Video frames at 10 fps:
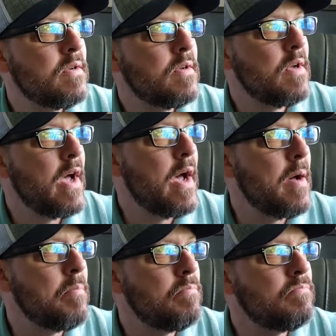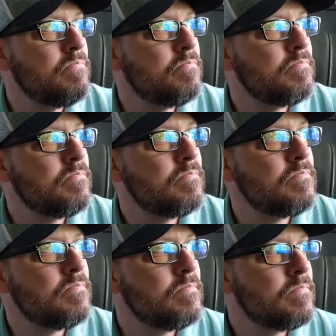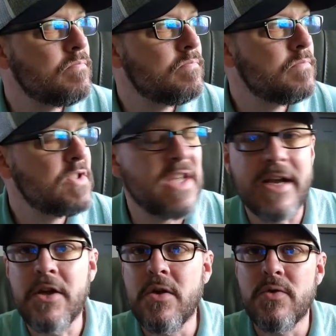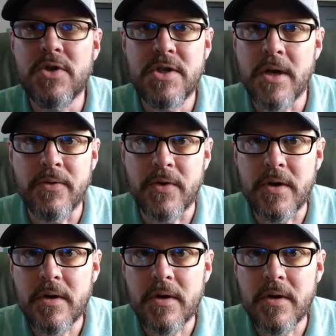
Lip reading: um, it's like a huge shelter.